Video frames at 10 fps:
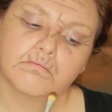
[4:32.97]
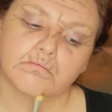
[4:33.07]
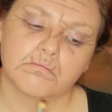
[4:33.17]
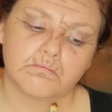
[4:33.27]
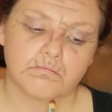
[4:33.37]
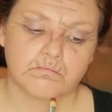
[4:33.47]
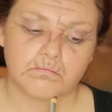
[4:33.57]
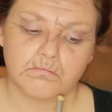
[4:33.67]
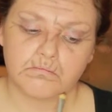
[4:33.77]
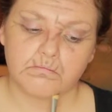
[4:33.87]

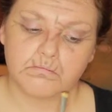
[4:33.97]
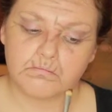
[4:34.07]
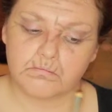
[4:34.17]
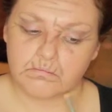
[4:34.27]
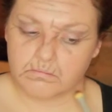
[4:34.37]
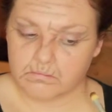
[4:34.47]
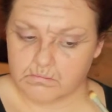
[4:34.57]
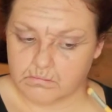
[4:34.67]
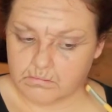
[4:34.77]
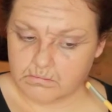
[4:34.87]

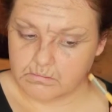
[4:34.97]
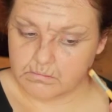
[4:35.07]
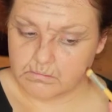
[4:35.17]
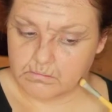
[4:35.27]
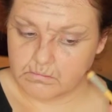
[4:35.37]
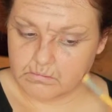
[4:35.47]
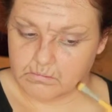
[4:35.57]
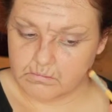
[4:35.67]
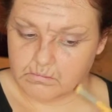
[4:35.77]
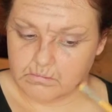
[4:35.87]

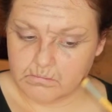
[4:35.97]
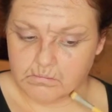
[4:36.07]
(no one is talking)